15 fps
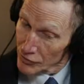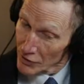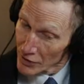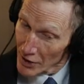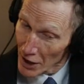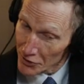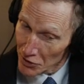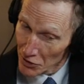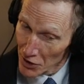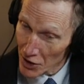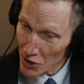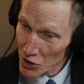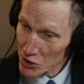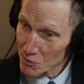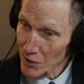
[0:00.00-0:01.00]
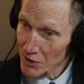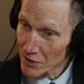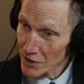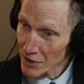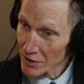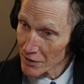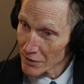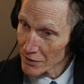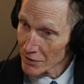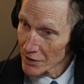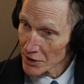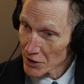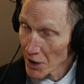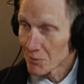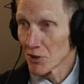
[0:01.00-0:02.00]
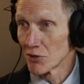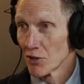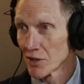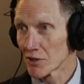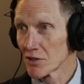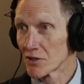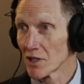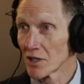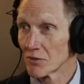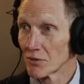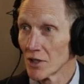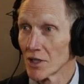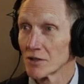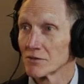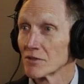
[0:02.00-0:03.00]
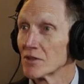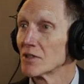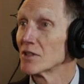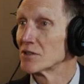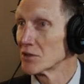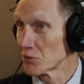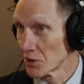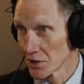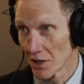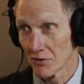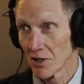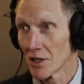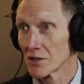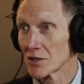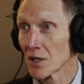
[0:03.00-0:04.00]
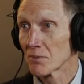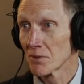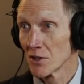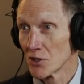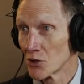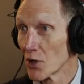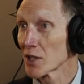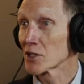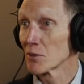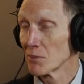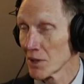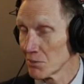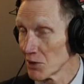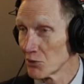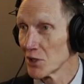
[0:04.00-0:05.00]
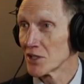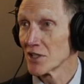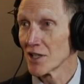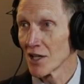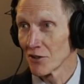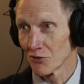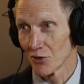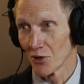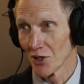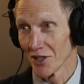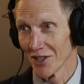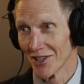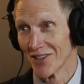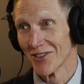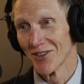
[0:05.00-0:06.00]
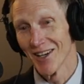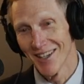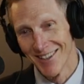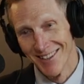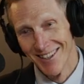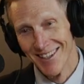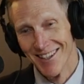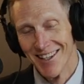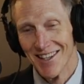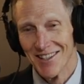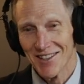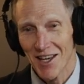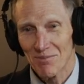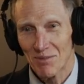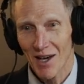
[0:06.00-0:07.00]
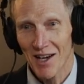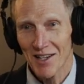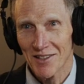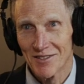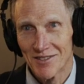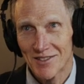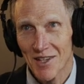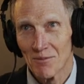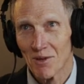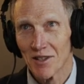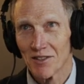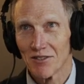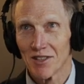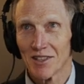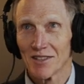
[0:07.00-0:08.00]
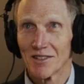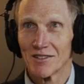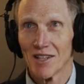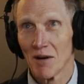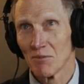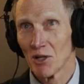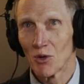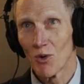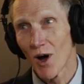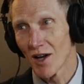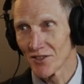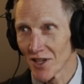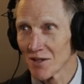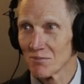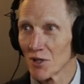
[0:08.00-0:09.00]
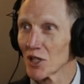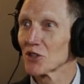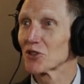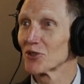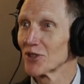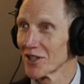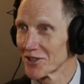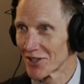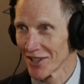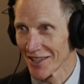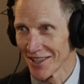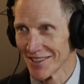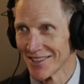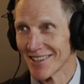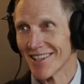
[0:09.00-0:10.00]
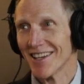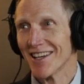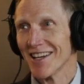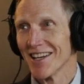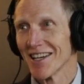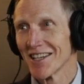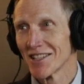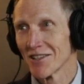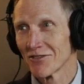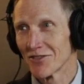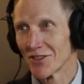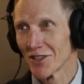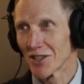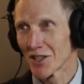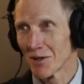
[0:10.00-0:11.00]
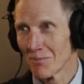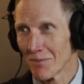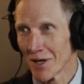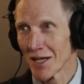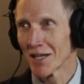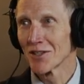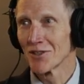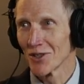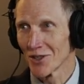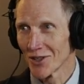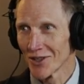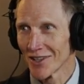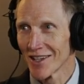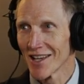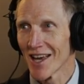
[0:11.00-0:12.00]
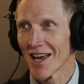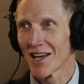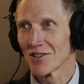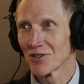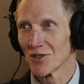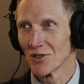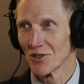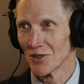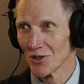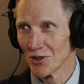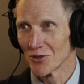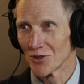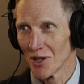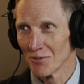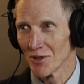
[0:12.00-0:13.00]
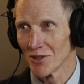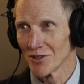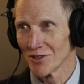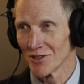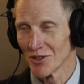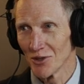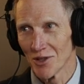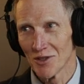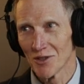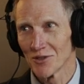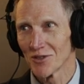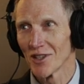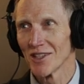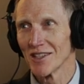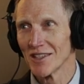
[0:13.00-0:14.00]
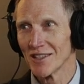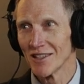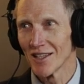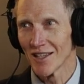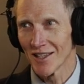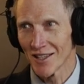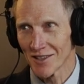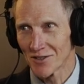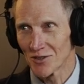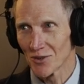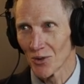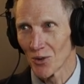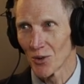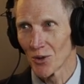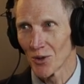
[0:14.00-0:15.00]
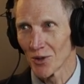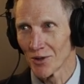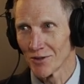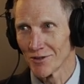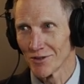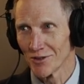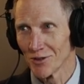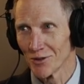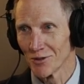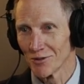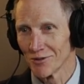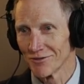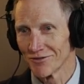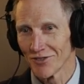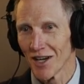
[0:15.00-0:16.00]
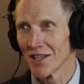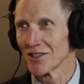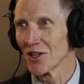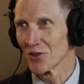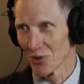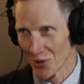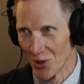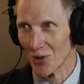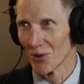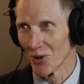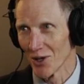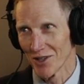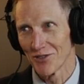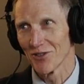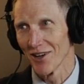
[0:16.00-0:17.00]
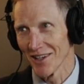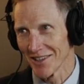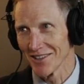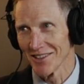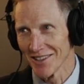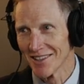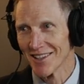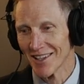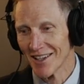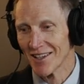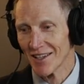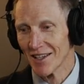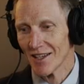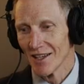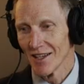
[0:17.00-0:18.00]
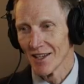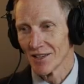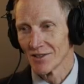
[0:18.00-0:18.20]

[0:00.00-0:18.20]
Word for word: not to theirs, but then the deputy director said, well, just want to give you heads up, the director may be reaching out for you. Well, well, the F B I is somewhat of a, I mean, quasi-militaristic, and and if the commander asks you to do something, you either say yes or you find other work, frankly. Right, right. You, you're